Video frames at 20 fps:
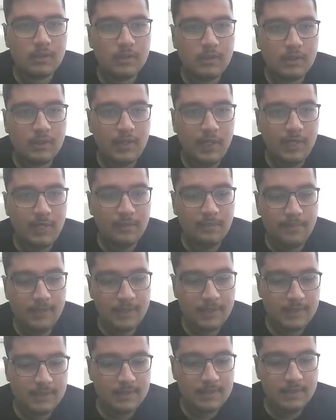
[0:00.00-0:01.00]
10
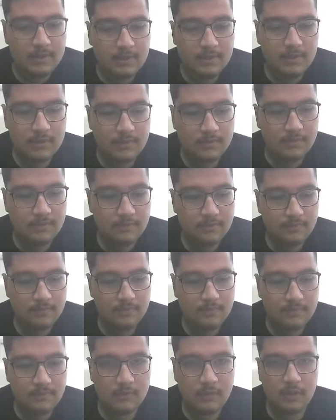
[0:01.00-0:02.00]
plus
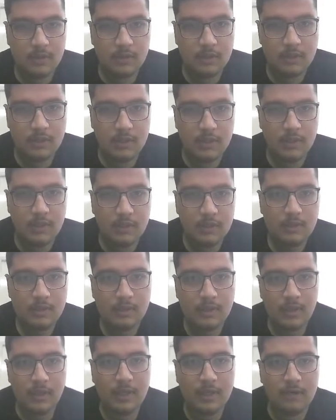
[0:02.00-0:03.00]
30,
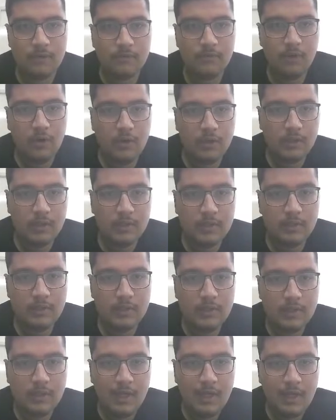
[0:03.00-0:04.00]
and for the
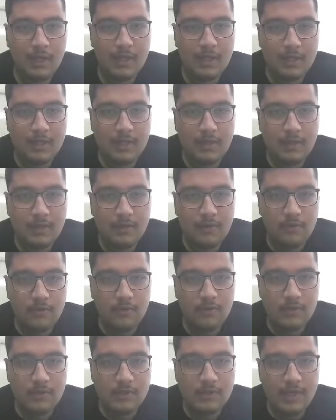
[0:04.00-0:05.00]

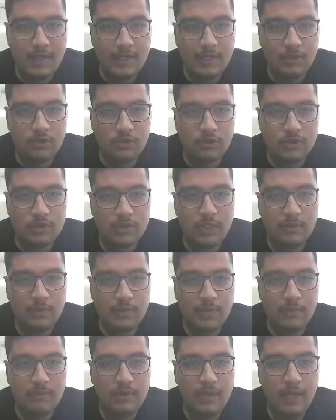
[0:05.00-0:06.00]
sending to city
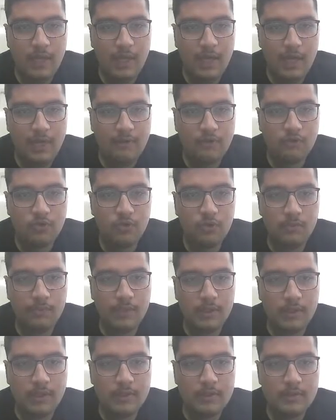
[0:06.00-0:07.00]
B we have two
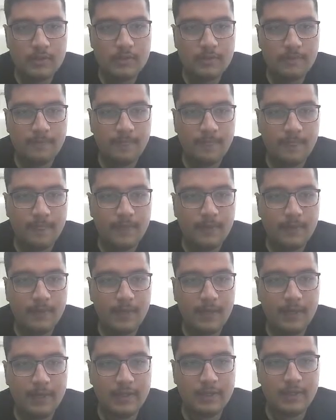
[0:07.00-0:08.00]
pairs,
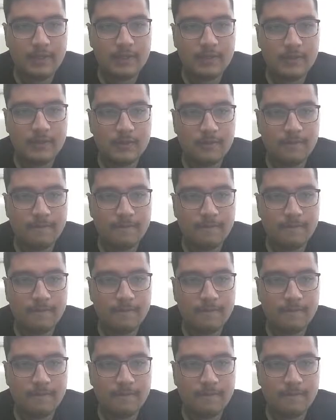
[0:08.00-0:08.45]
that is